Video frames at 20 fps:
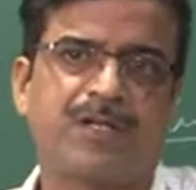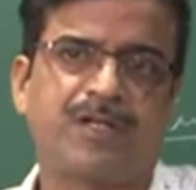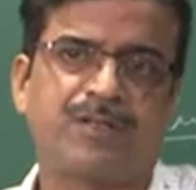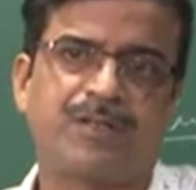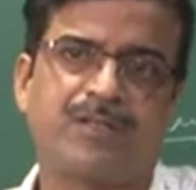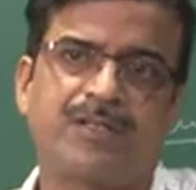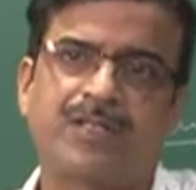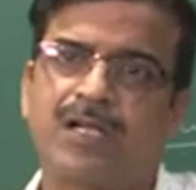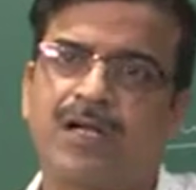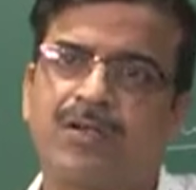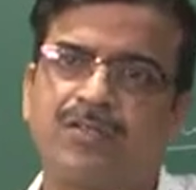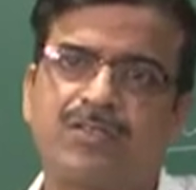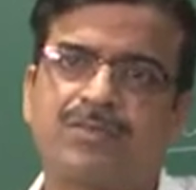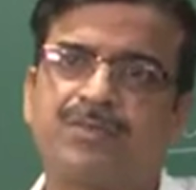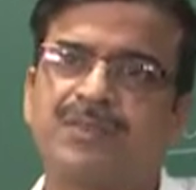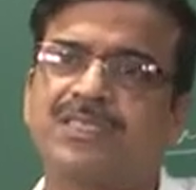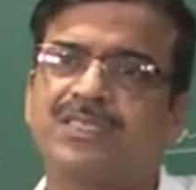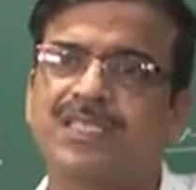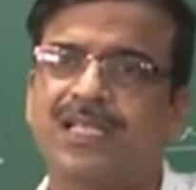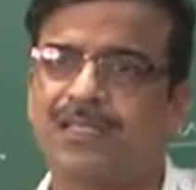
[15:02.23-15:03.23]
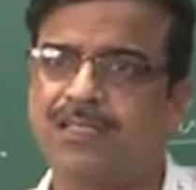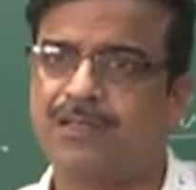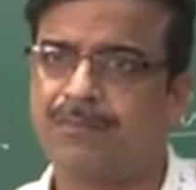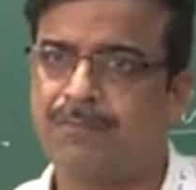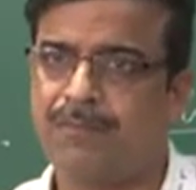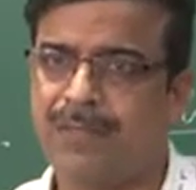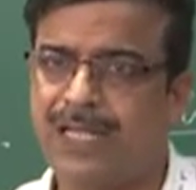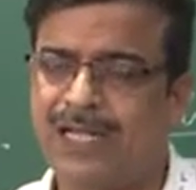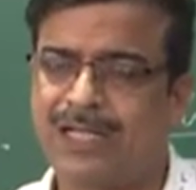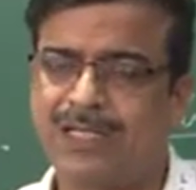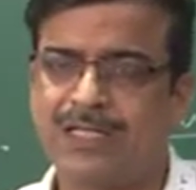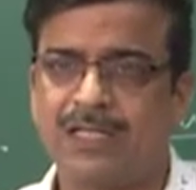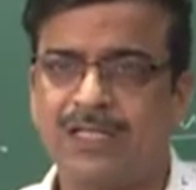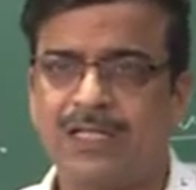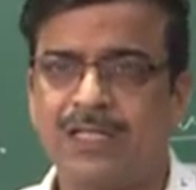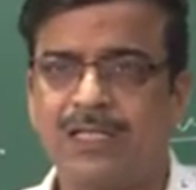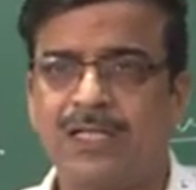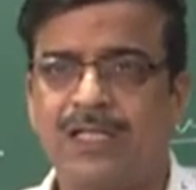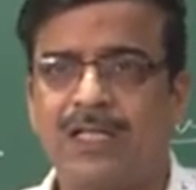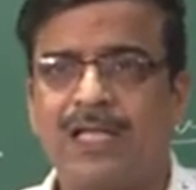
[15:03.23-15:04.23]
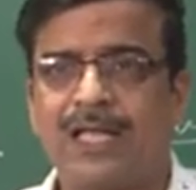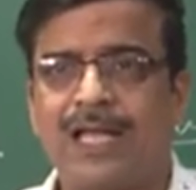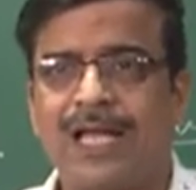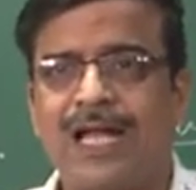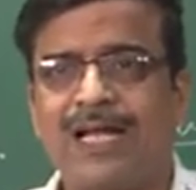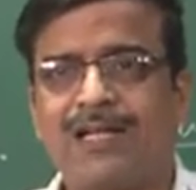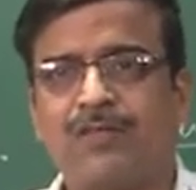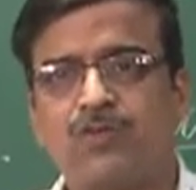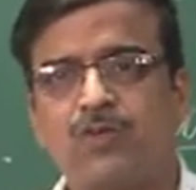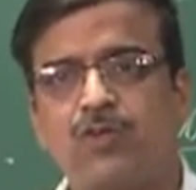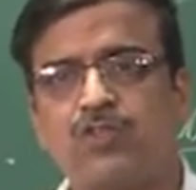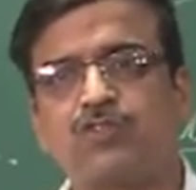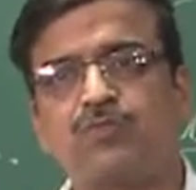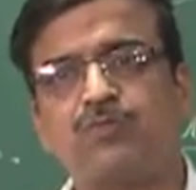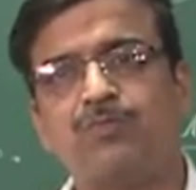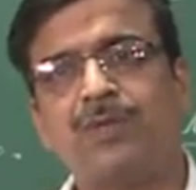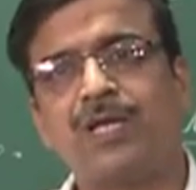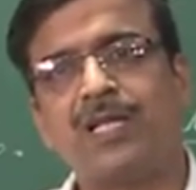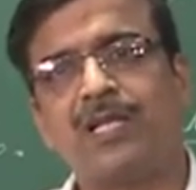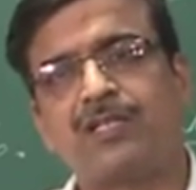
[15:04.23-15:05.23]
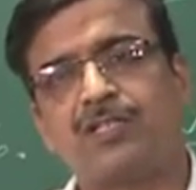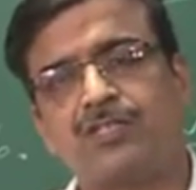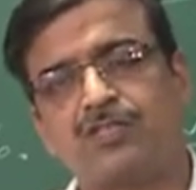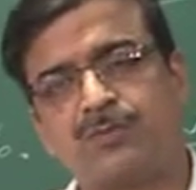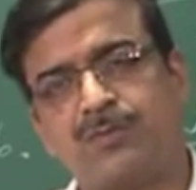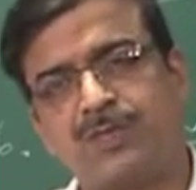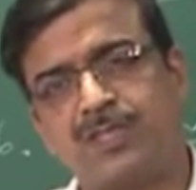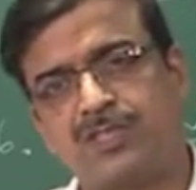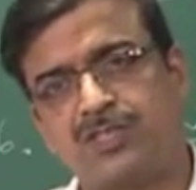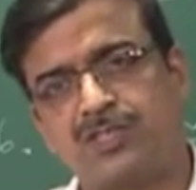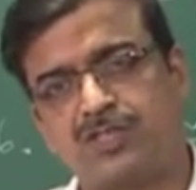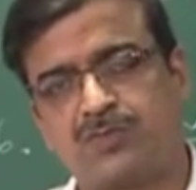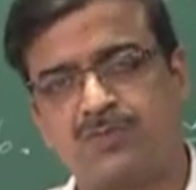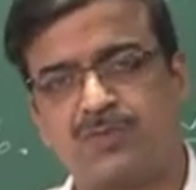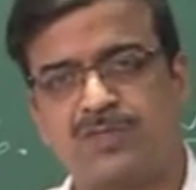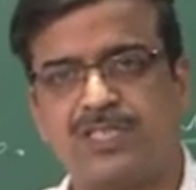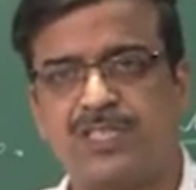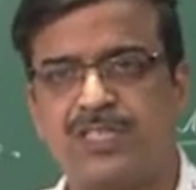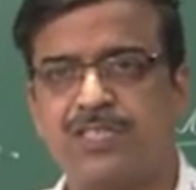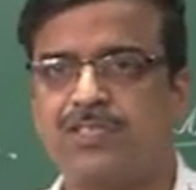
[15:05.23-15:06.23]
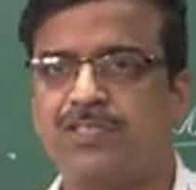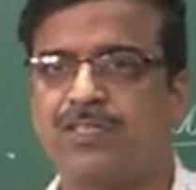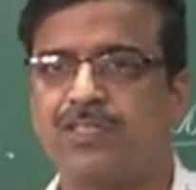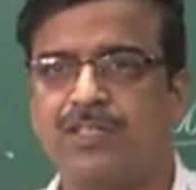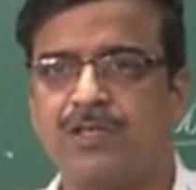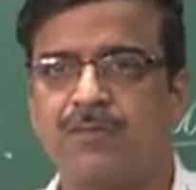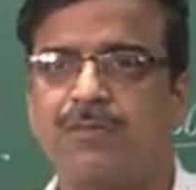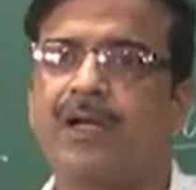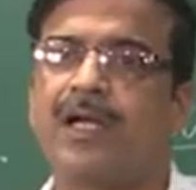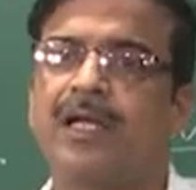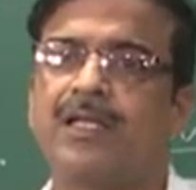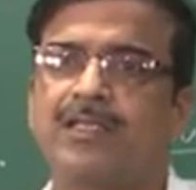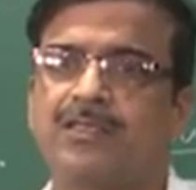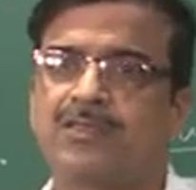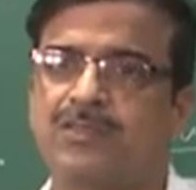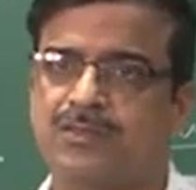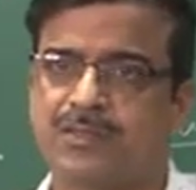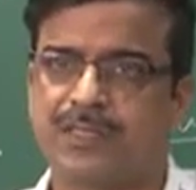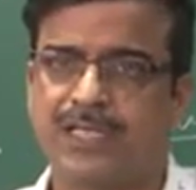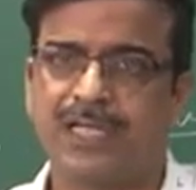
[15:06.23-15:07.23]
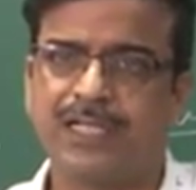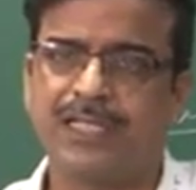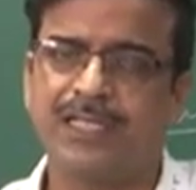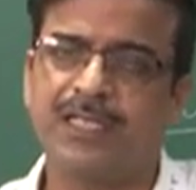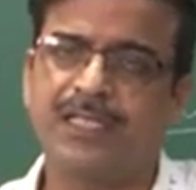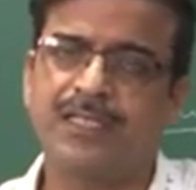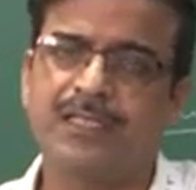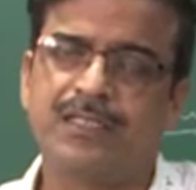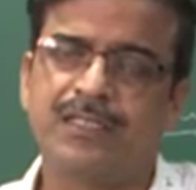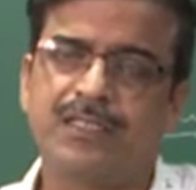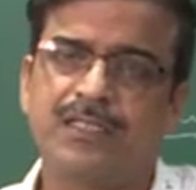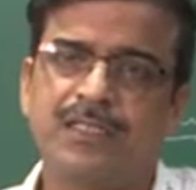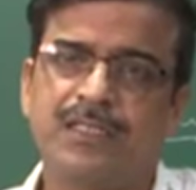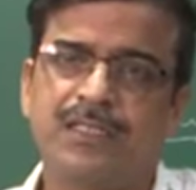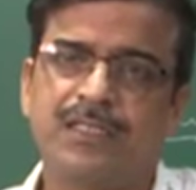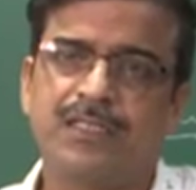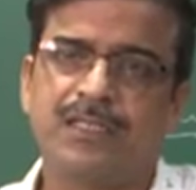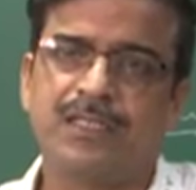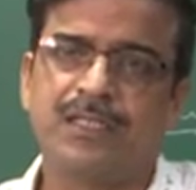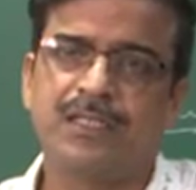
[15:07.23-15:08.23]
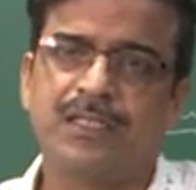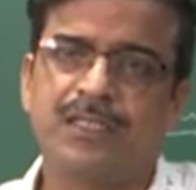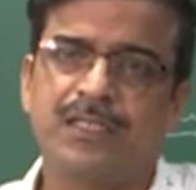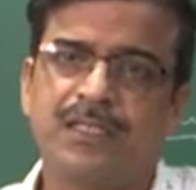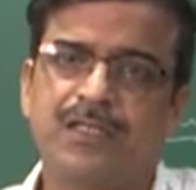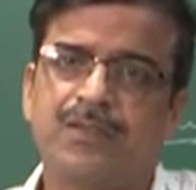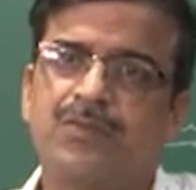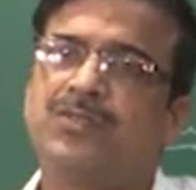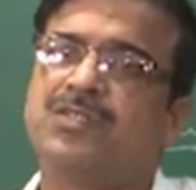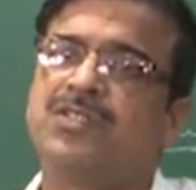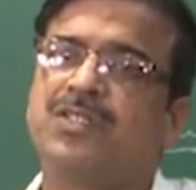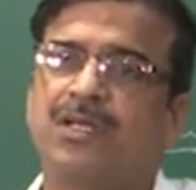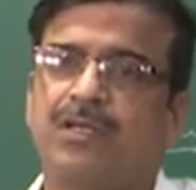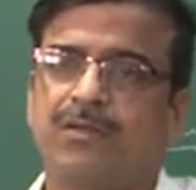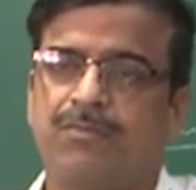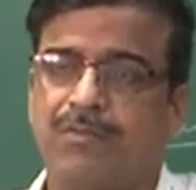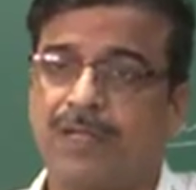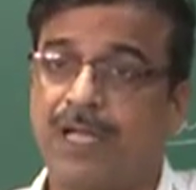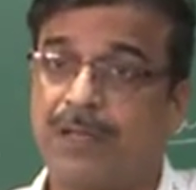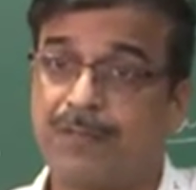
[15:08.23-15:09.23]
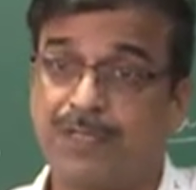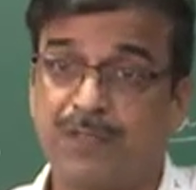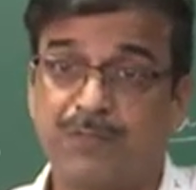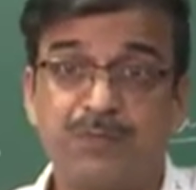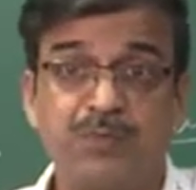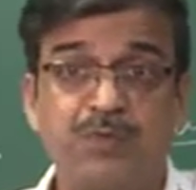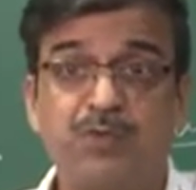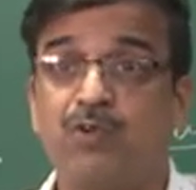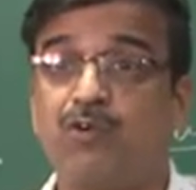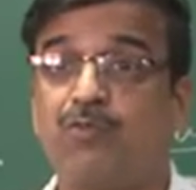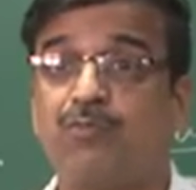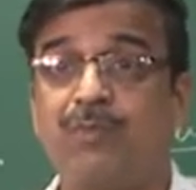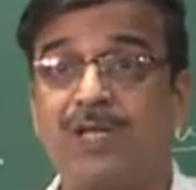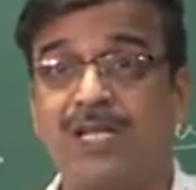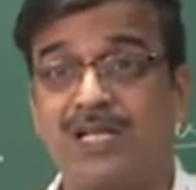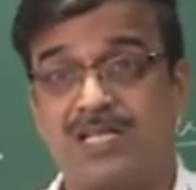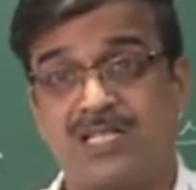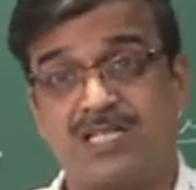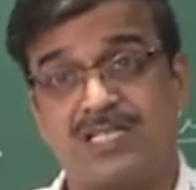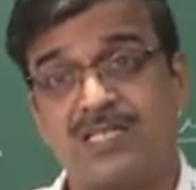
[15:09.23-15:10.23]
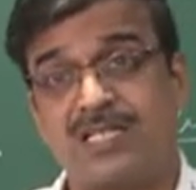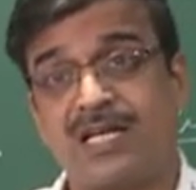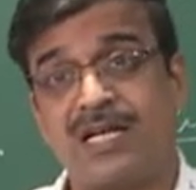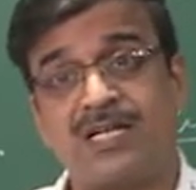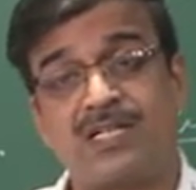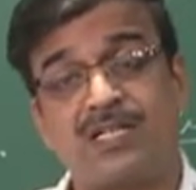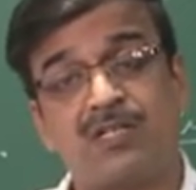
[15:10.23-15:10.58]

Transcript: the cow, we sell the milk, and those milk to be distributed in the nearby society with the, I mean, pure milk is that.